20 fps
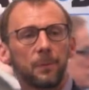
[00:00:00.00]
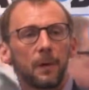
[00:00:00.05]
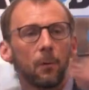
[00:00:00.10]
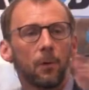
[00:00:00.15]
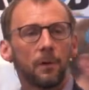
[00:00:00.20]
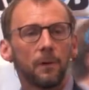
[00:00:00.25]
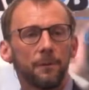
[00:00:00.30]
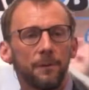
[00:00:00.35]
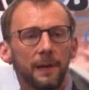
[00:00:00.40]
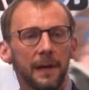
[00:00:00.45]

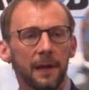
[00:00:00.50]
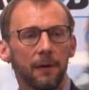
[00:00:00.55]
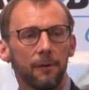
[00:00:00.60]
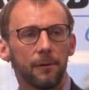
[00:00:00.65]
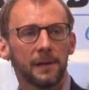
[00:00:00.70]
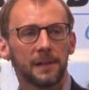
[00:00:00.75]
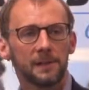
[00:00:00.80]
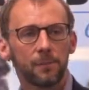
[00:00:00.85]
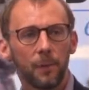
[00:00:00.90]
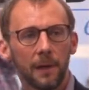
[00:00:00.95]
one of the
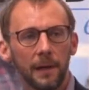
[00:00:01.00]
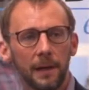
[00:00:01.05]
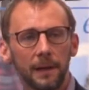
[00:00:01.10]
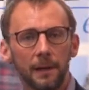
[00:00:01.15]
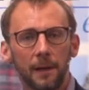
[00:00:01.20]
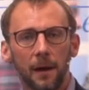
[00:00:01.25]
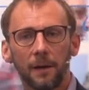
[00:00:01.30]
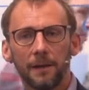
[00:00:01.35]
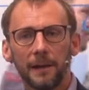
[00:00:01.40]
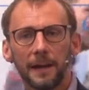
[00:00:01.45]
areas
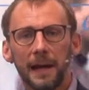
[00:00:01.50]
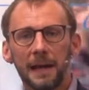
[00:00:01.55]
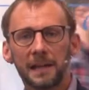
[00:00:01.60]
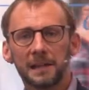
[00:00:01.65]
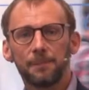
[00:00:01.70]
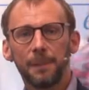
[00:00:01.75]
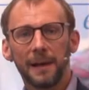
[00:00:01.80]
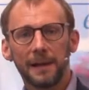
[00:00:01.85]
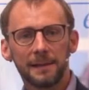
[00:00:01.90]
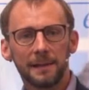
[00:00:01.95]
where I think
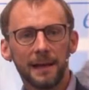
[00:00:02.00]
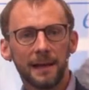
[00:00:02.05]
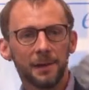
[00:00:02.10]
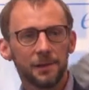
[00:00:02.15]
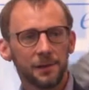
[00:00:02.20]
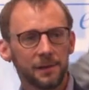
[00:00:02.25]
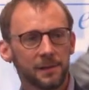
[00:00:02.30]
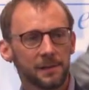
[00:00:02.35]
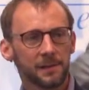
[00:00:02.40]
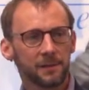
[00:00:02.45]

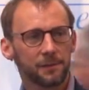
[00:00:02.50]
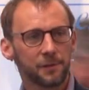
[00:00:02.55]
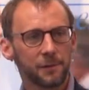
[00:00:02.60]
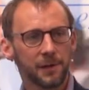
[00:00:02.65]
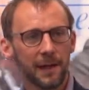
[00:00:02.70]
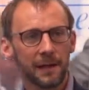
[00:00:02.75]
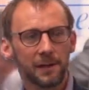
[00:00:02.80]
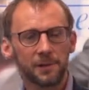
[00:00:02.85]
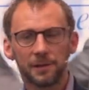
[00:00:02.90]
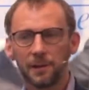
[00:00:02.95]
expectations have
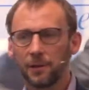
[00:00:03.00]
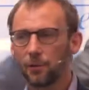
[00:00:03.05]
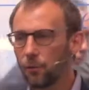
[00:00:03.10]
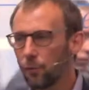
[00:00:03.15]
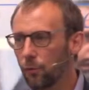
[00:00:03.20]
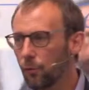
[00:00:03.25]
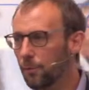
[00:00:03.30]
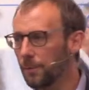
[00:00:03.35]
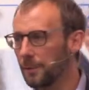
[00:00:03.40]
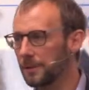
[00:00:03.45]
changed
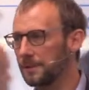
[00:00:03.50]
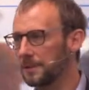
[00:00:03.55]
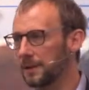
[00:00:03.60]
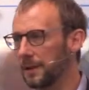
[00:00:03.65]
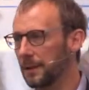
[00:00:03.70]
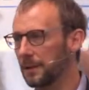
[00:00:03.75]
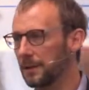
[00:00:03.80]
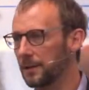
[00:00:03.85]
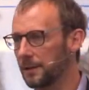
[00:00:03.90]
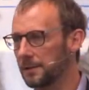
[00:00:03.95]

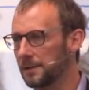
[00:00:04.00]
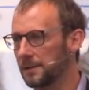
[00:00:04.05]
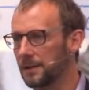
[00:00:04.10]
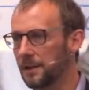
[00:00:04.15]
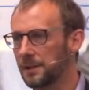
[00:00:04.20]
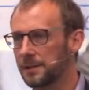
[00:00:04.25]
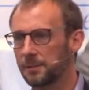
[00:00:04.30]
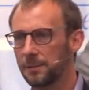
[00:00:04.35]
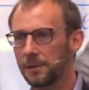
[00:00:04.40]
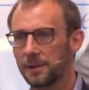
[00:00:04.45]
enormously in terms of
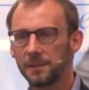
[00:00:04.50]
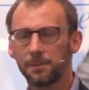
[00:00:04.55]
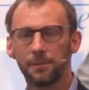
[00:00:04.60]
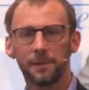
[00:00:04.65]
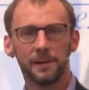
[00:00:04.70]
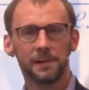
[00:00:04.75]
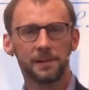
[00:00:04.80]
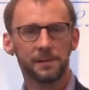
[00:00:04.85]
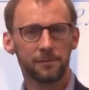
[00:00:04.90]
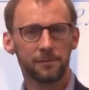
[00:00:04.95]
customer experience